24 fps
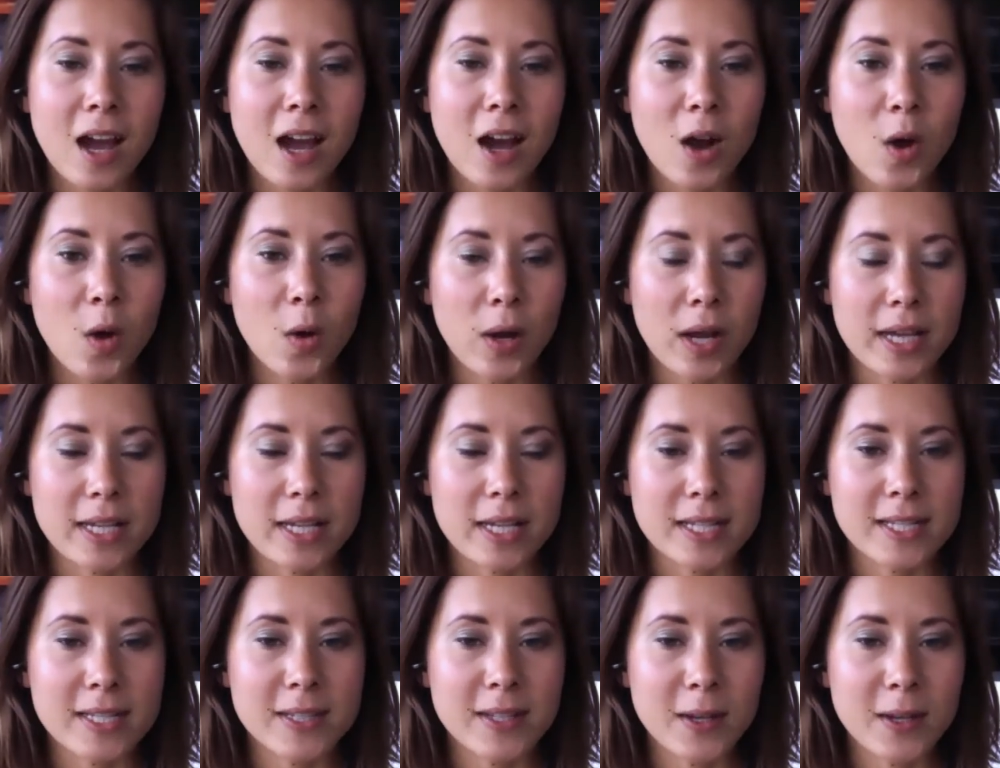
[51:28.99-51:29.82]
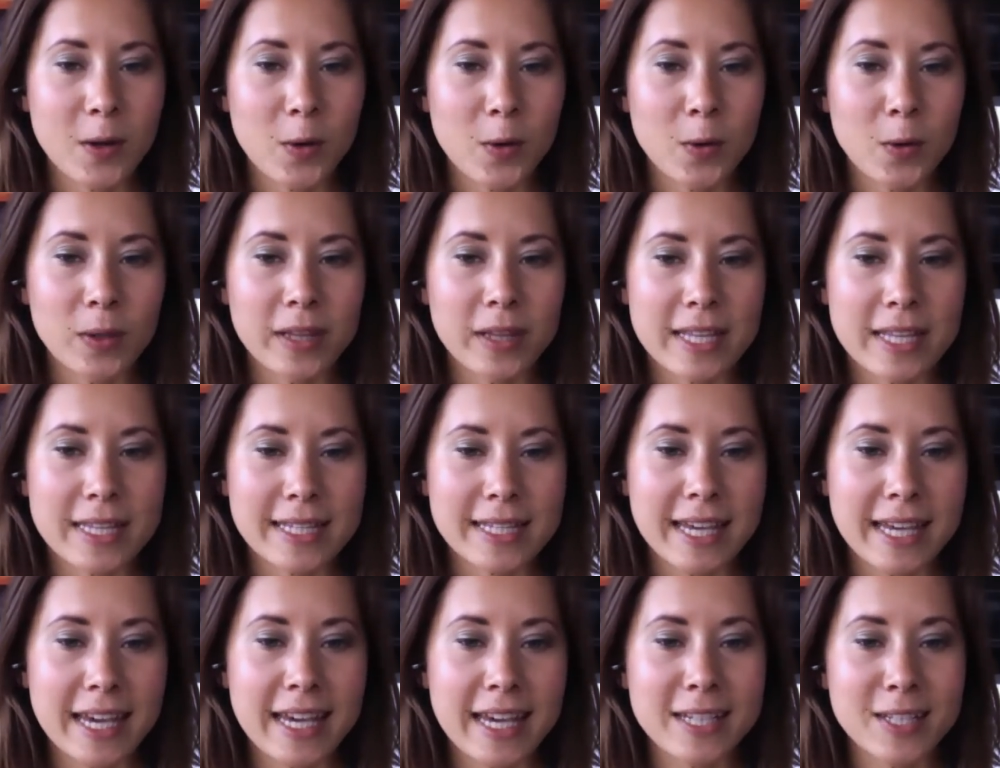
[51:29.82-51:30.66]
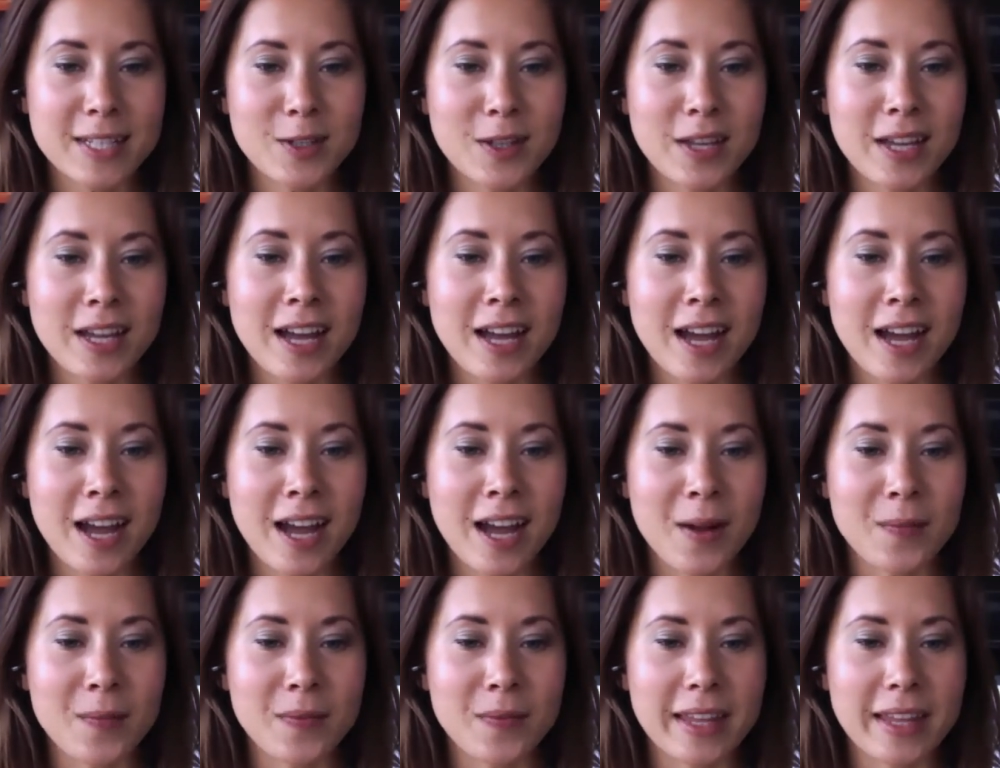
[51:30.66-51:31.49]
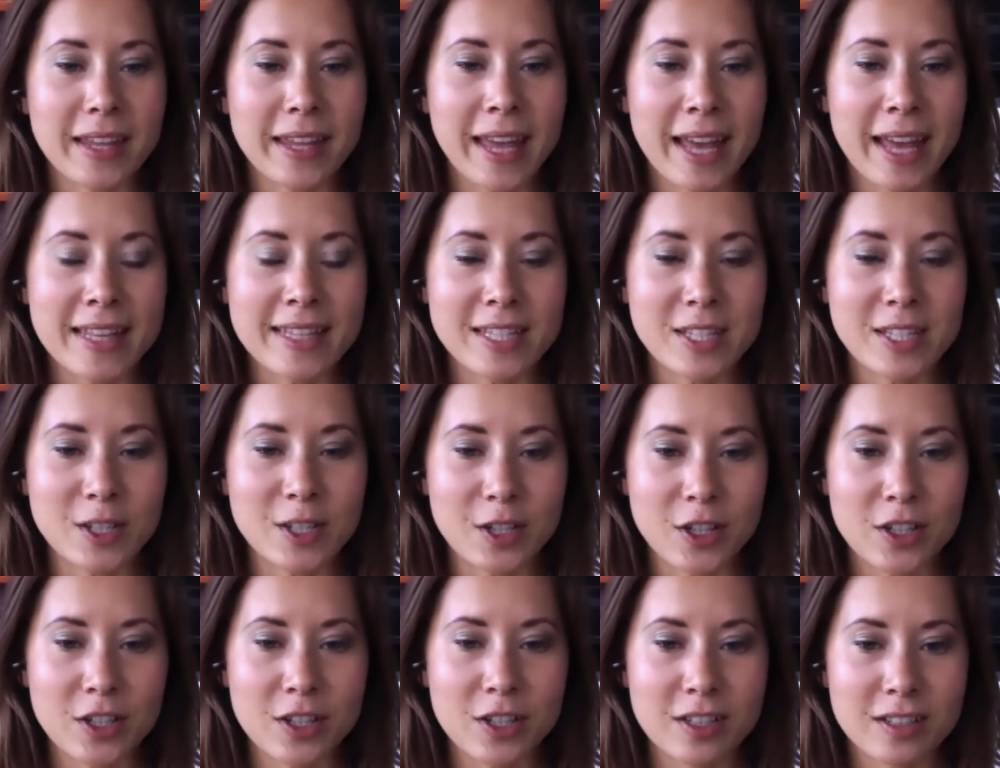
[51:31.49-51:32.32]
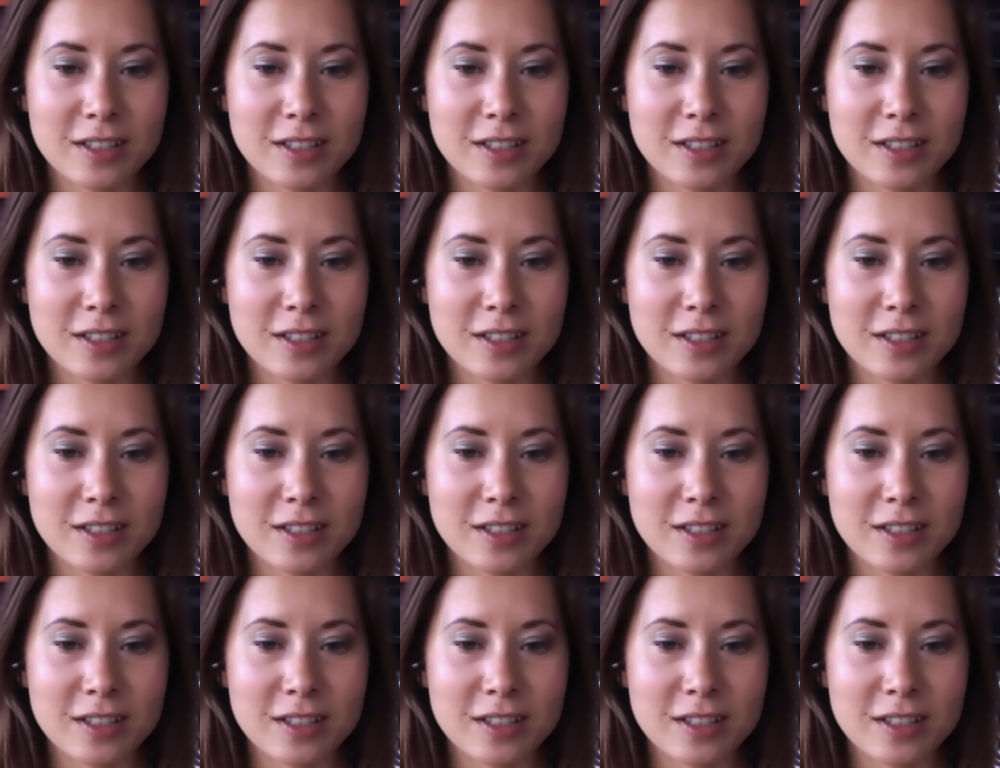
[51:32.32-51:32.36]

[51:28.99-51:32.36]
Okay, so let's get to the answer.